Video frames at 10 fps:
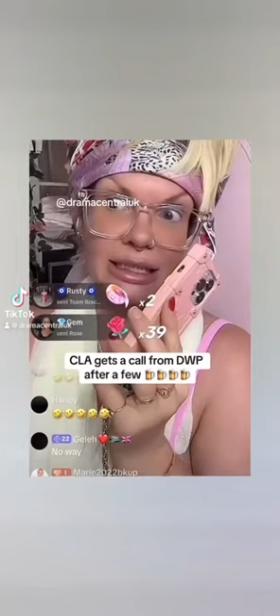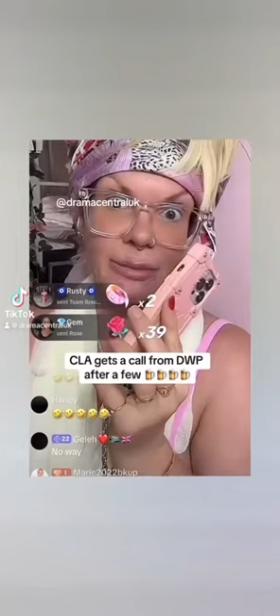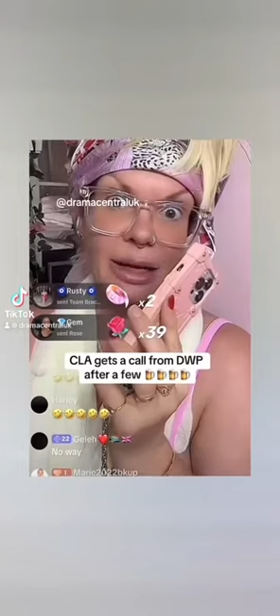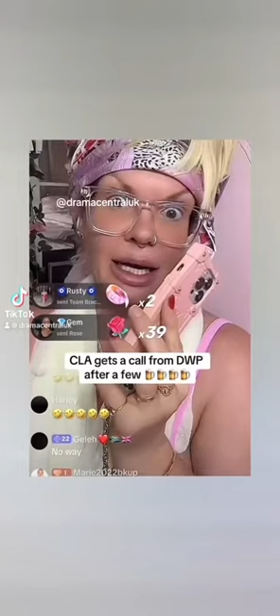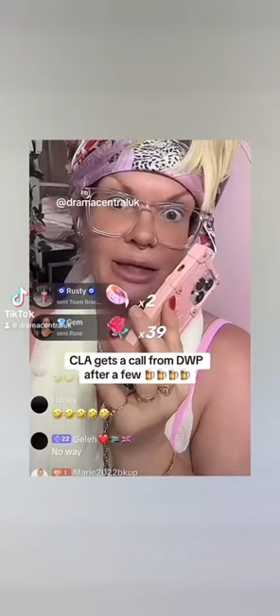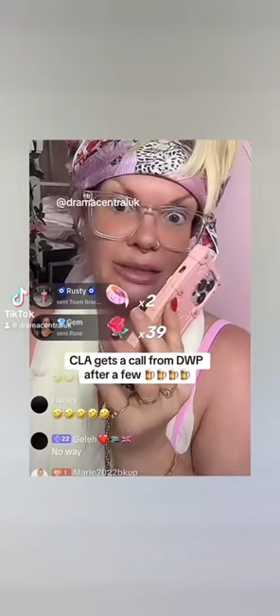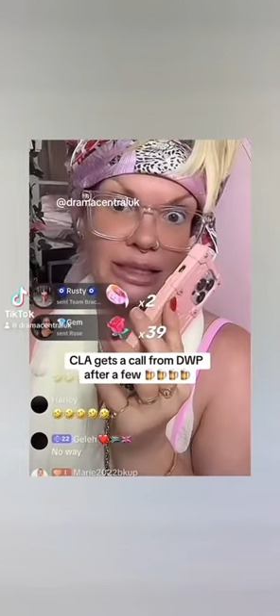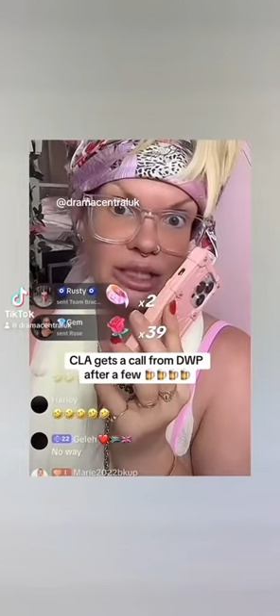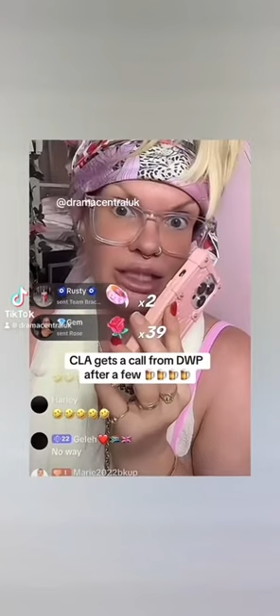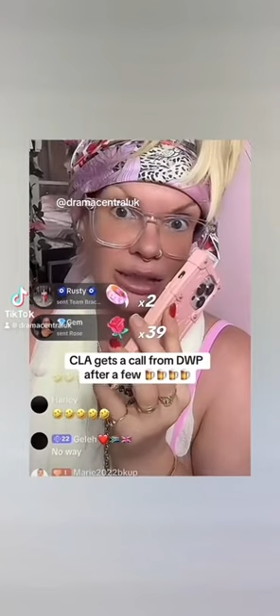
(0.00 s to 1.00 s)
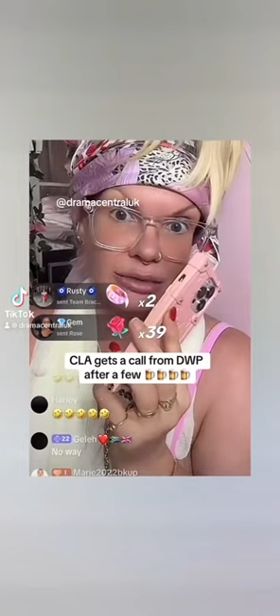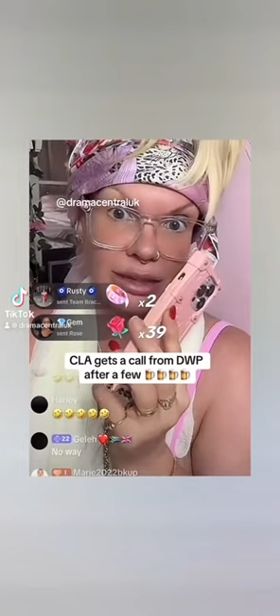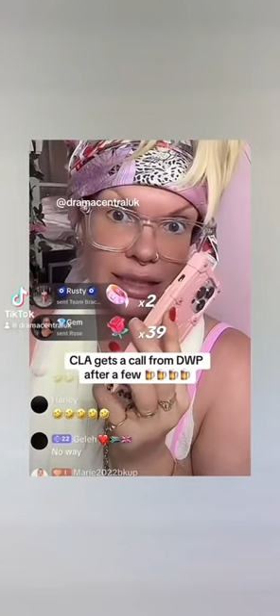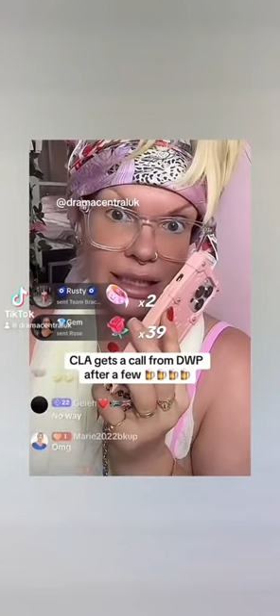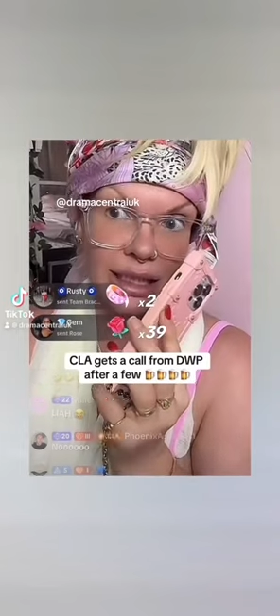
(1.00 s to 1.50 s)
I need to buy a house in
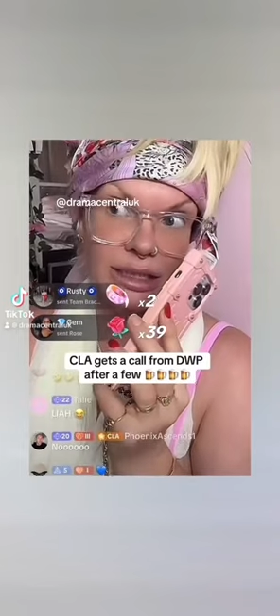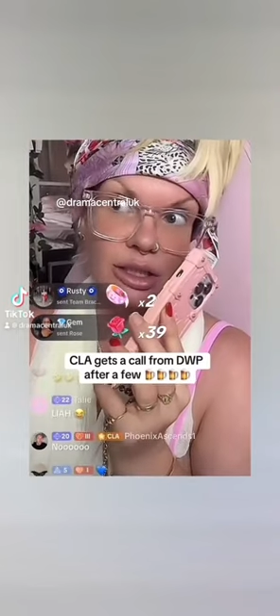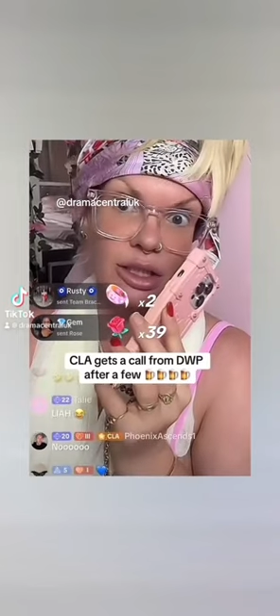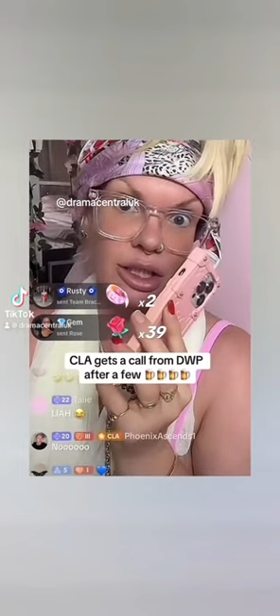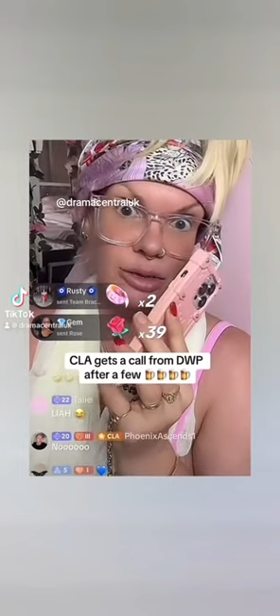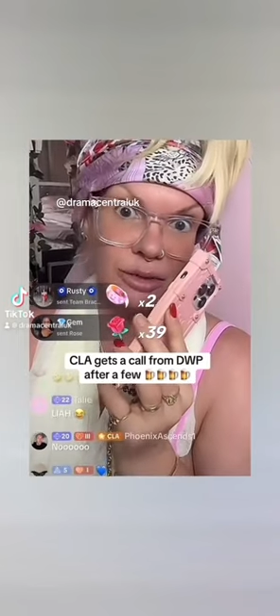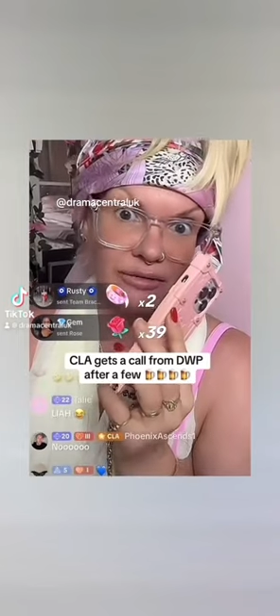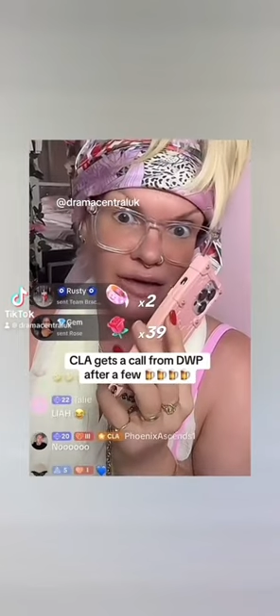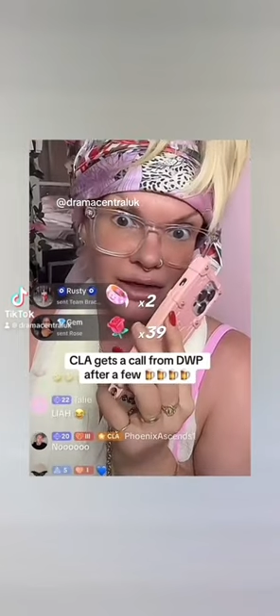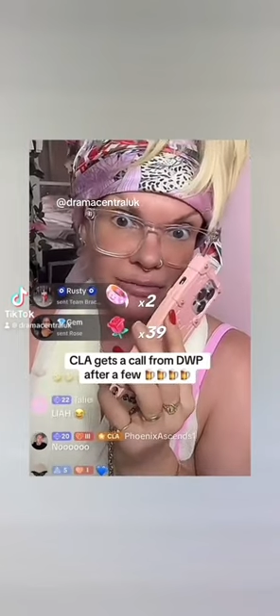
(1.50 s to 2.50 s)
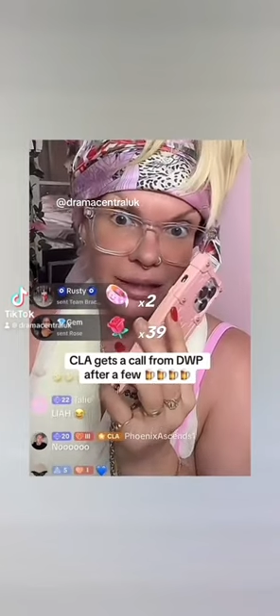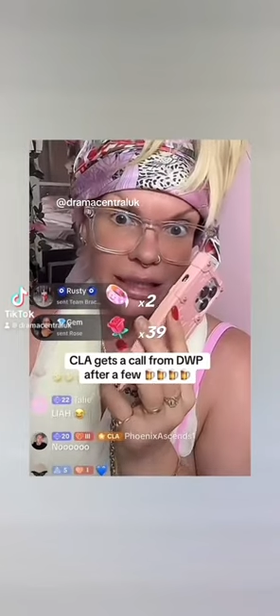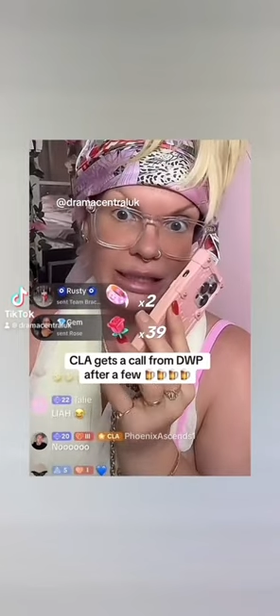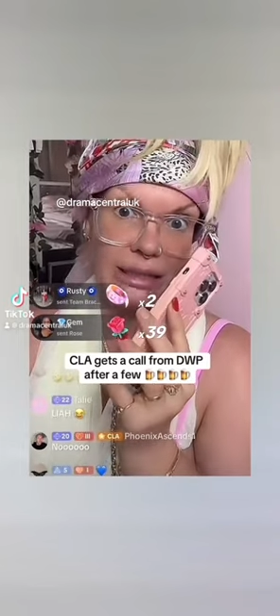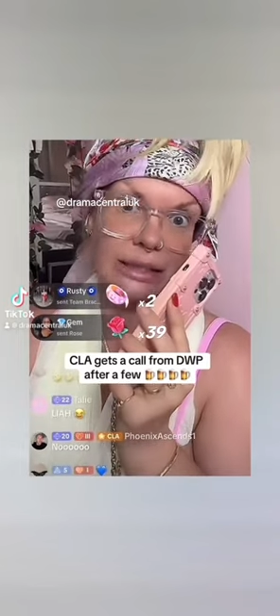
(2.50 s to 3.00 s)
Chelsea. That's going to cost me $5
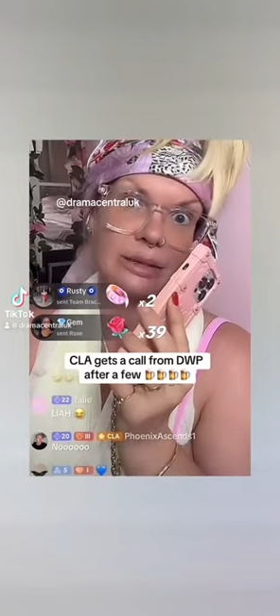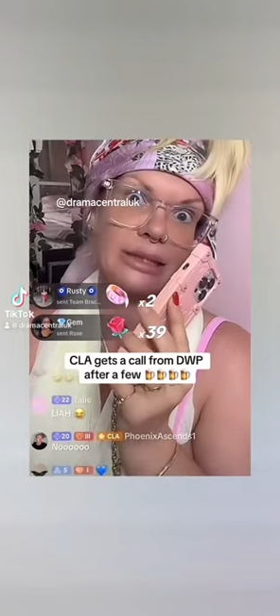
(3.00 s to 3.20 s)
million.